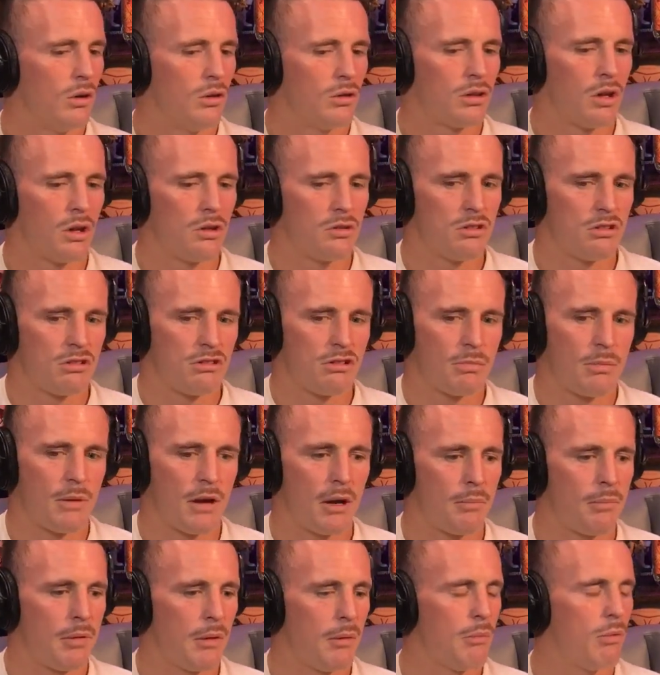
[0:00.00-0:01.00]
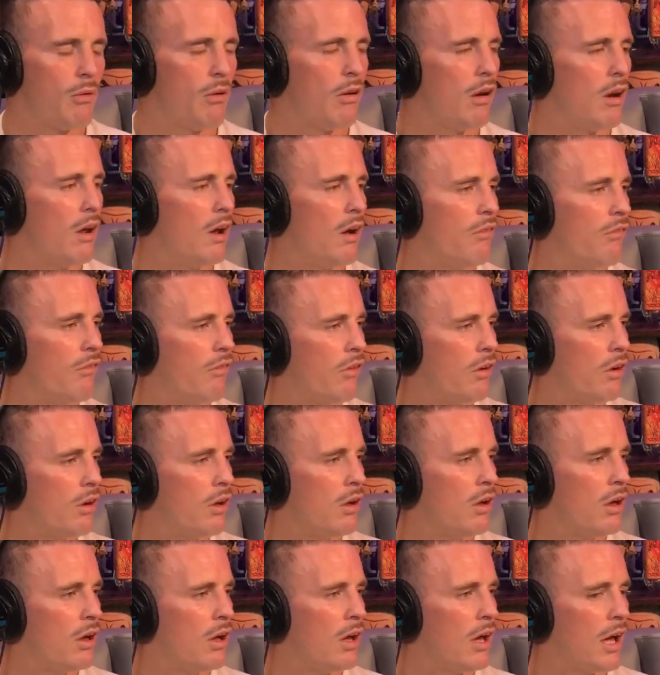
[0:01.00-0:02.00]
Don't disrespect the people I love,
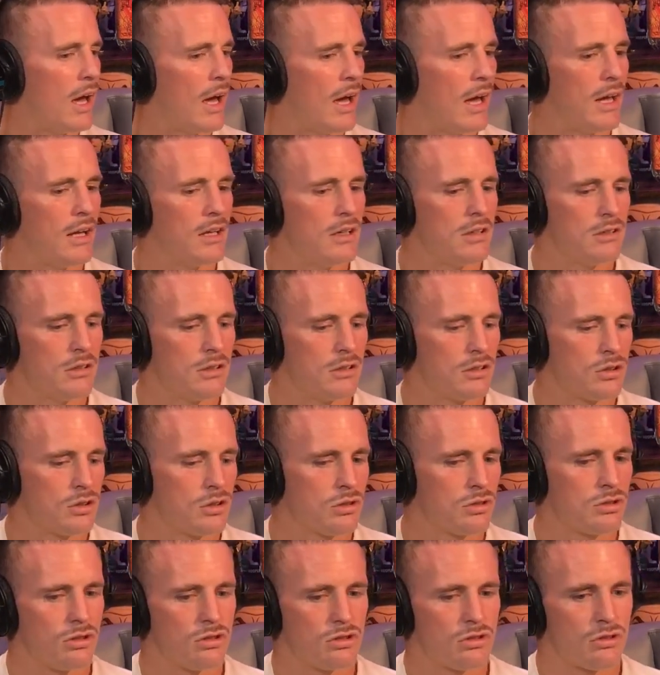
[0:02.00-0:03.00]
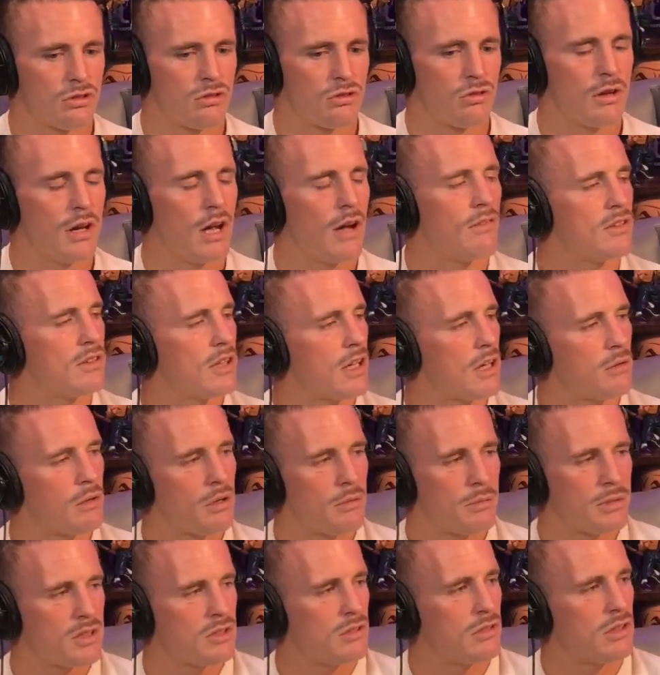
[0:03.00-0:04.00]
and just treat others how you want
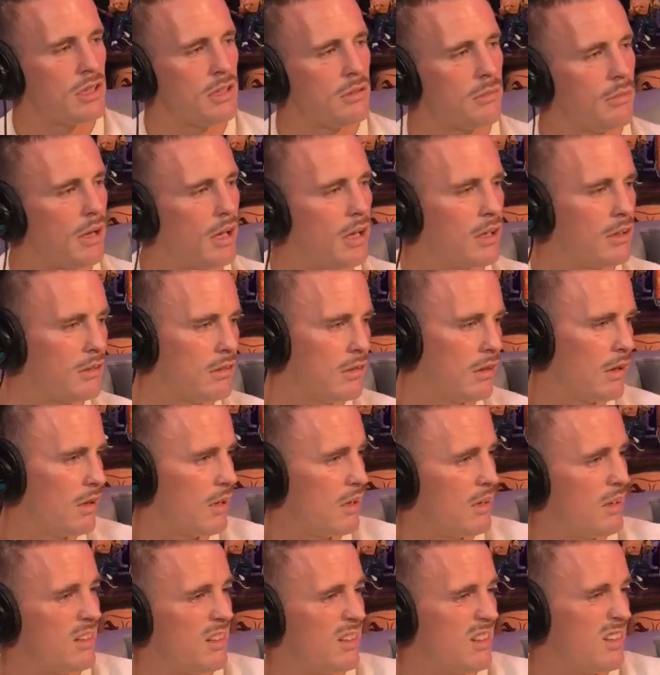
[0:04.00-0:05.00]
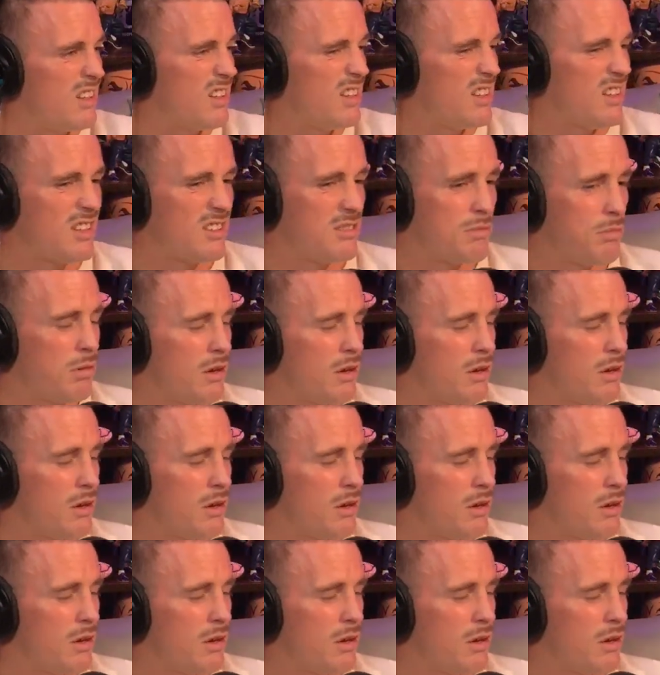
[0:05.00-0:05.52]
to be treated, man. Like, and that's